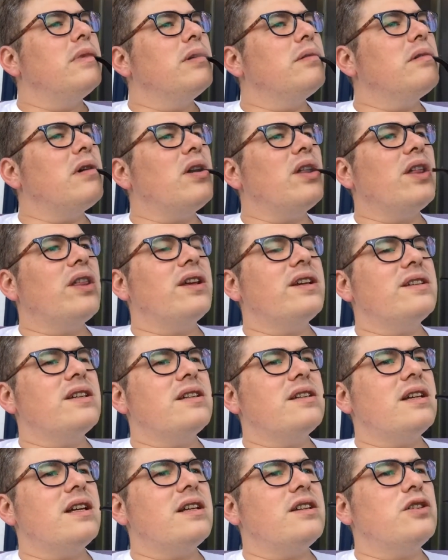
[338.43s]
And one of the things
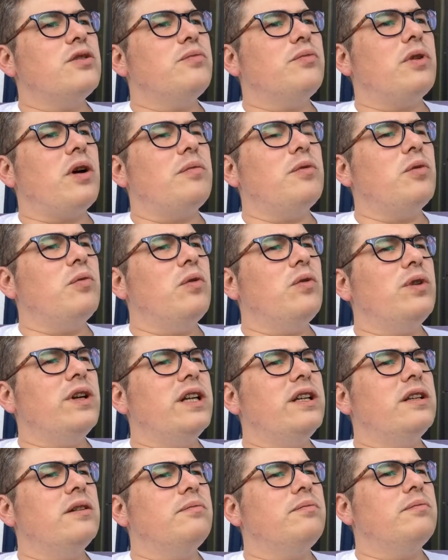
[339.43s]
he said is you probably won't
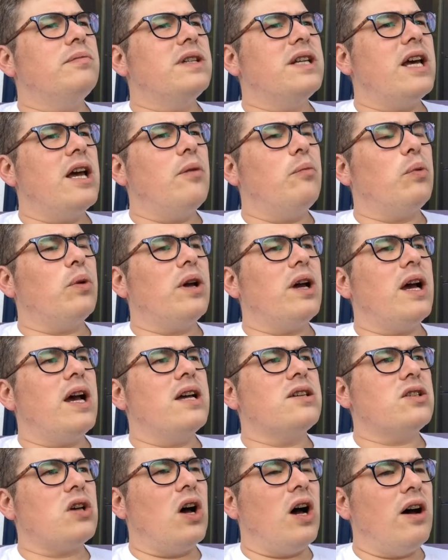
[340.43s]
need to tamp
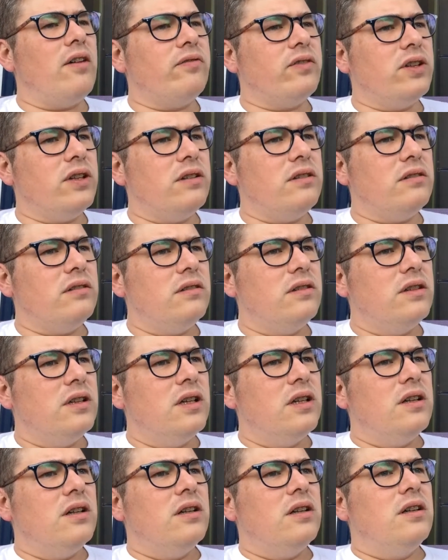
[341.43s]
as often
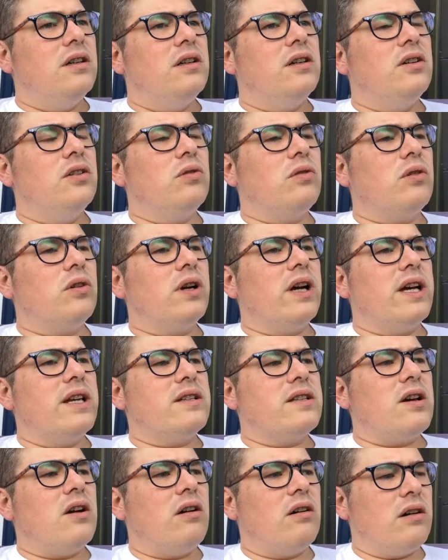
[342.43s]
nor
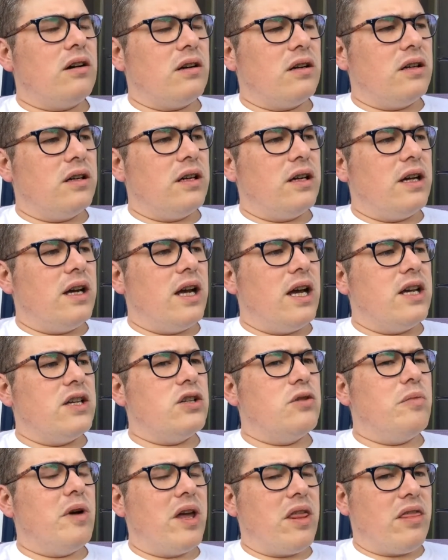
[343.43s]
as hard
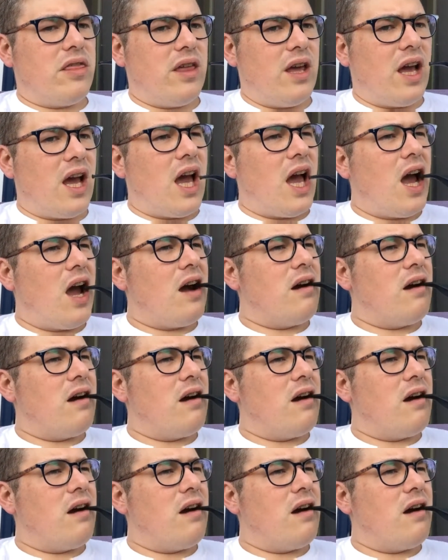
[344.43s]
as you might think.